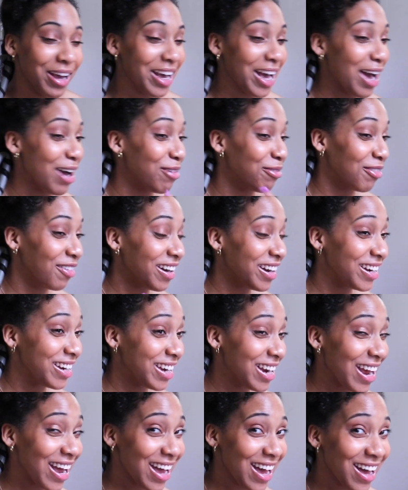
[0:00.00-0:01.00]
we got
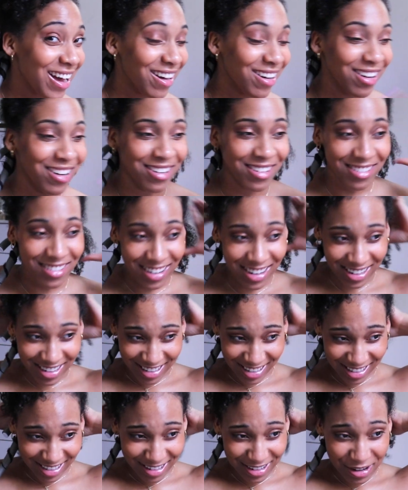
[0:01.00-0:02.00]
one
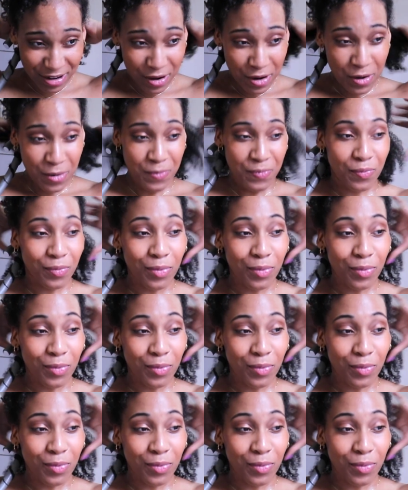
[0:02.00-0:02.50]
down.